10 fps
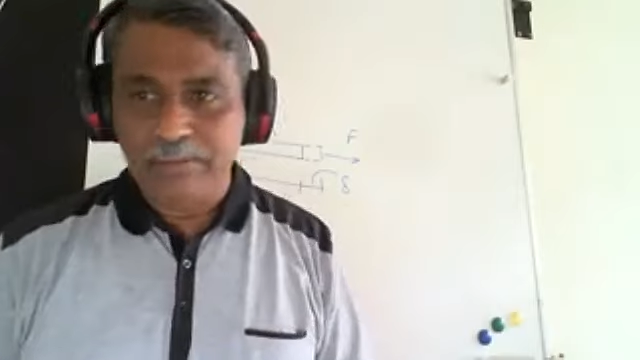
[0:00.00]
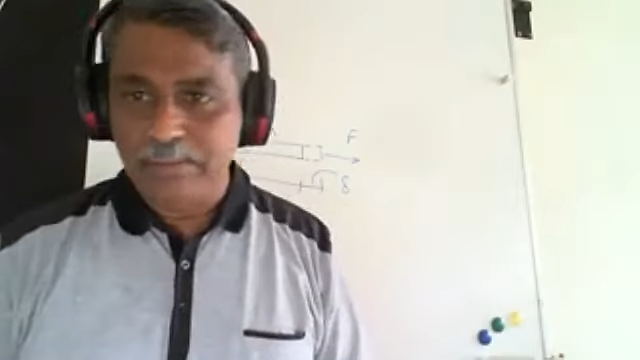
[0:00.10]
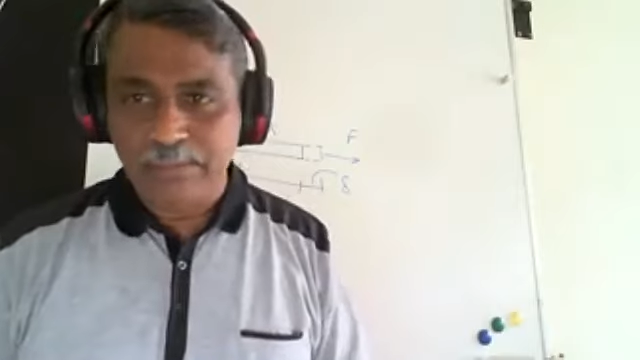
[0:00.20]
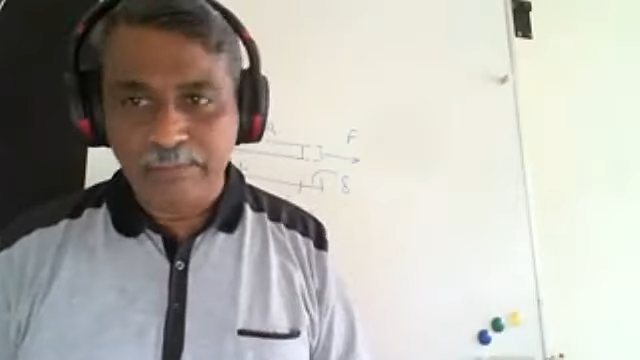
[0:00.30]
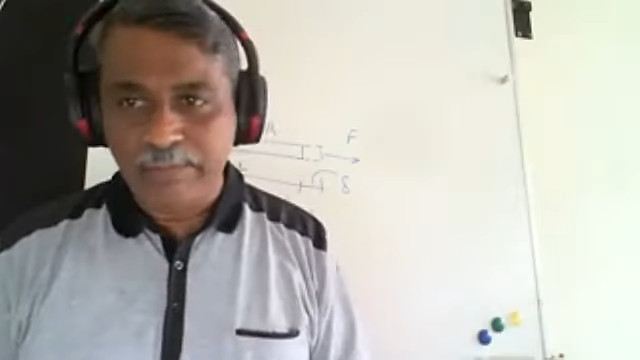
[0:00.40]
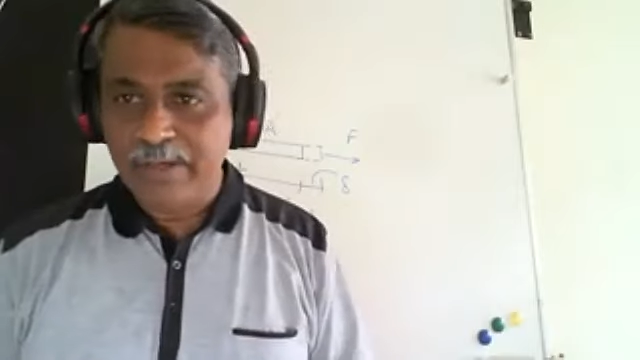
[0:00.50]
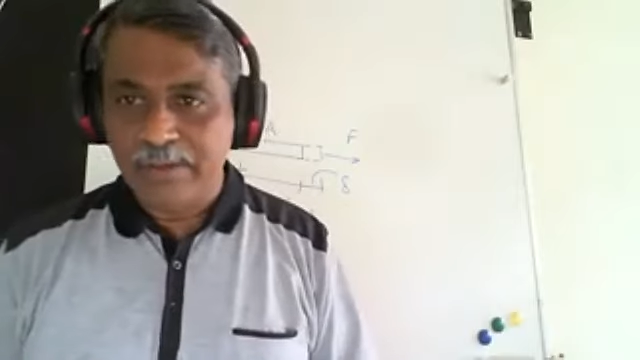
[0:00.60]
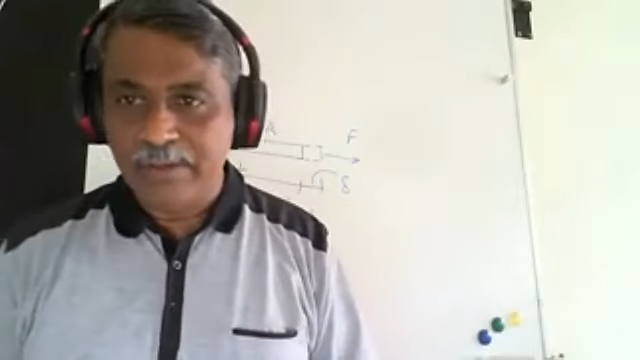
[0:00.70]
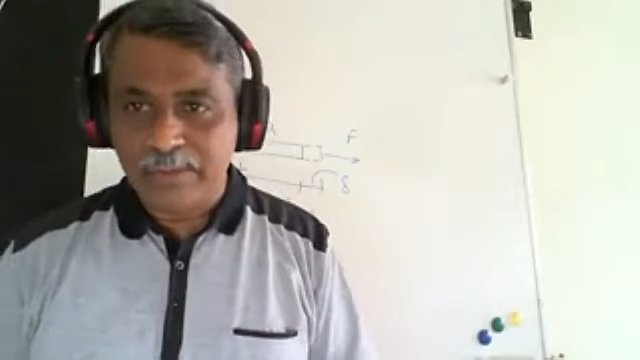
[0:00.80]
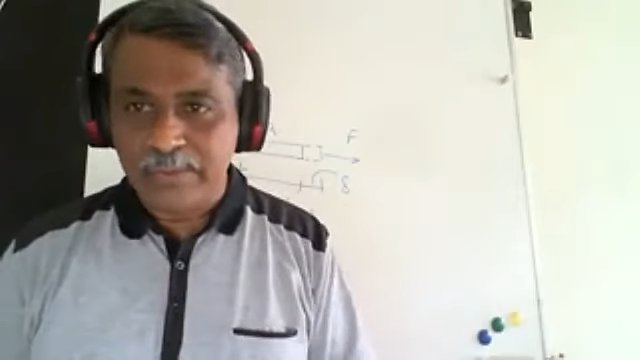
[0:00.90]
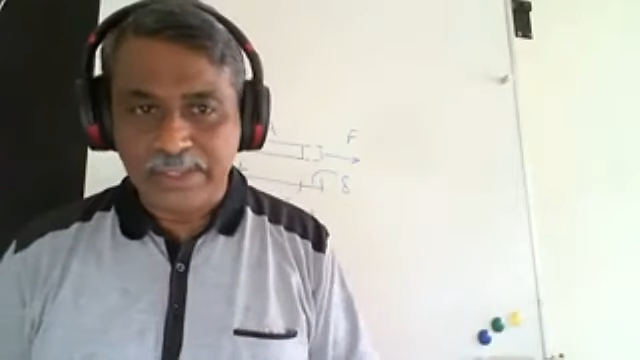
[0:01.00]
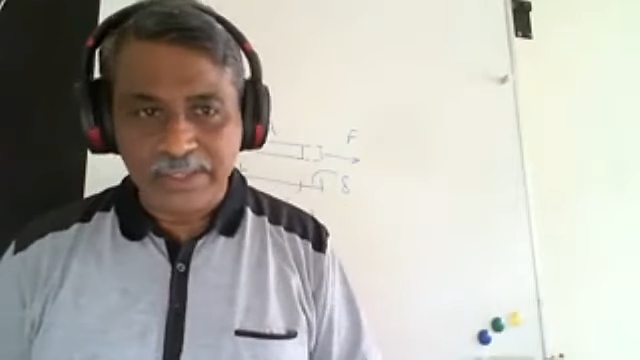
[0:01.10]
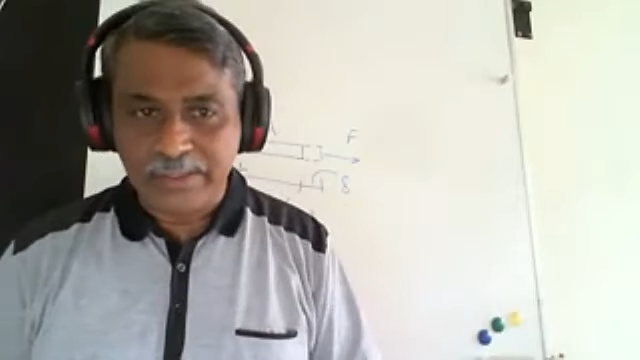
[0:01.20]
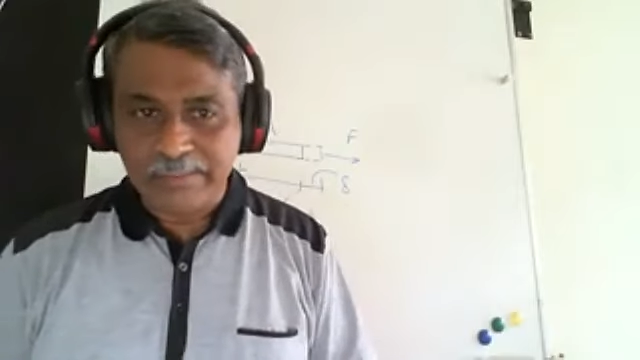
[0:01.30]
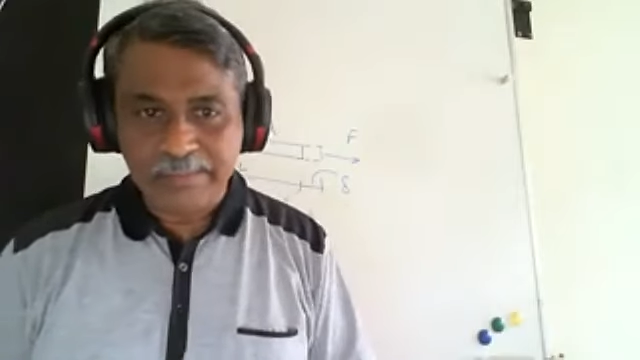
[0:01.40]
Very good
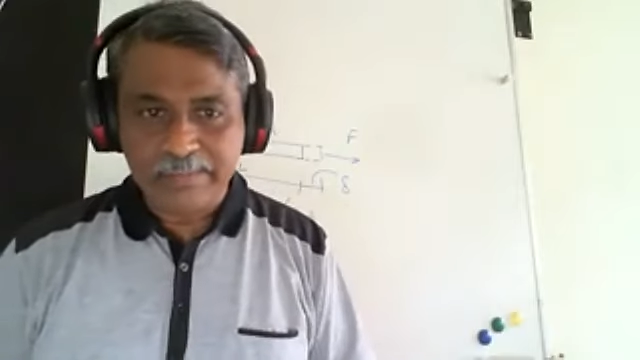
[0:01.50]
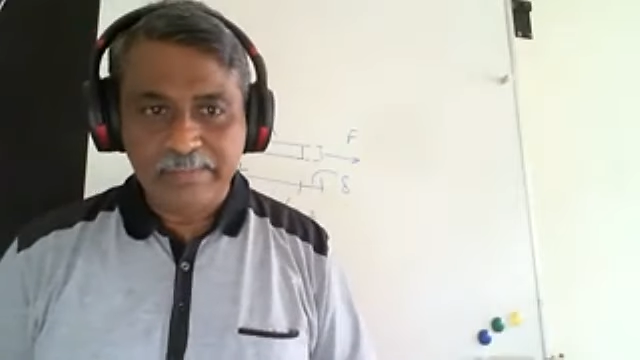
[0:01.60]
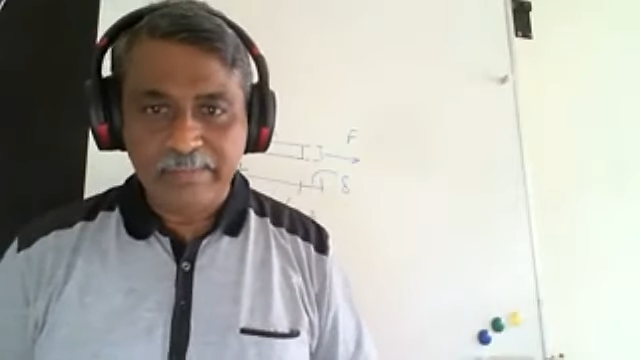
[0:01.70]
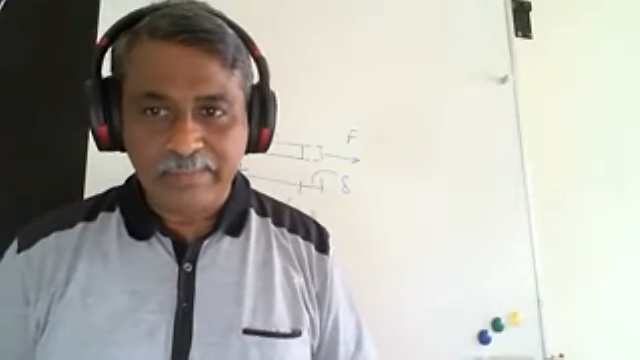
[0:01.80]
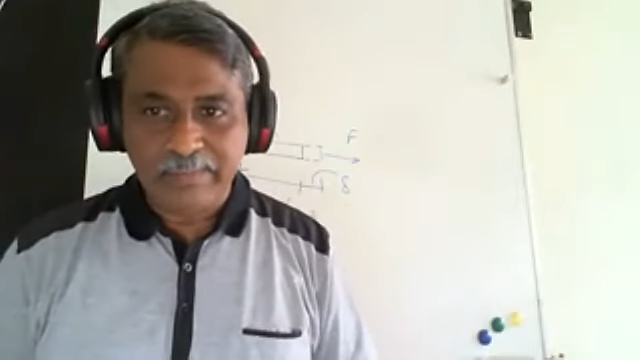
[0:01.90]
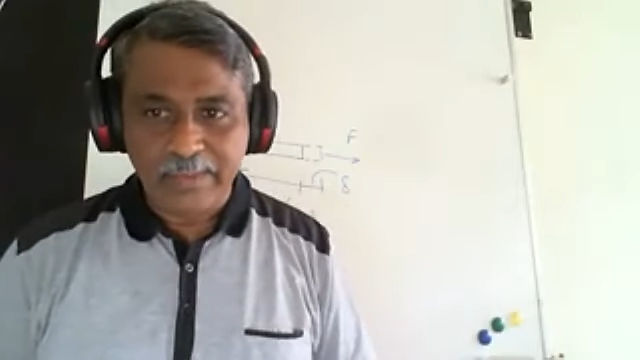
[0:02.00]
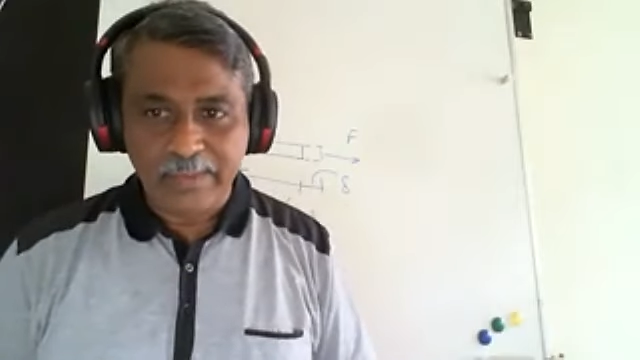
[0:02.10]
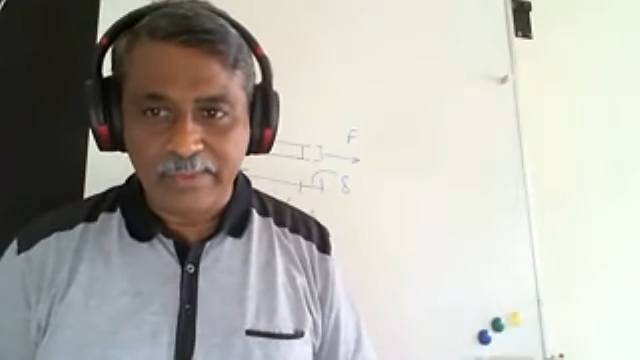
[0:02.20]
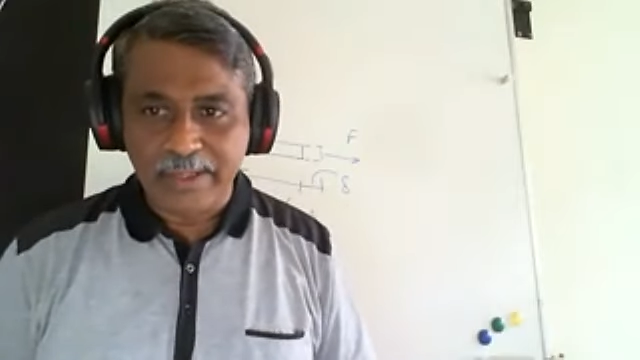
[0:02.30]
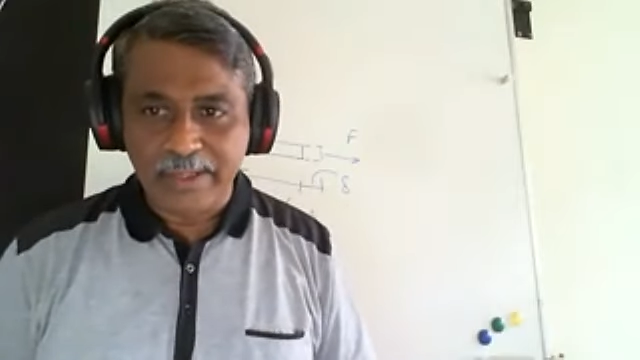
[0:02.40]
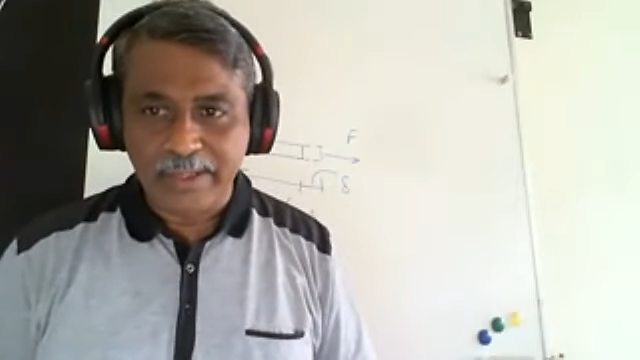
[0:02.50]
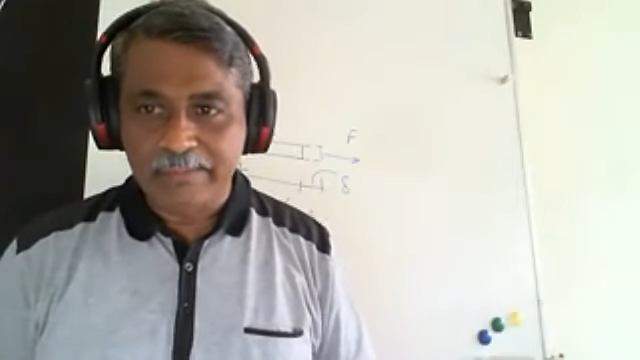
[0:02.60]
question. Okay.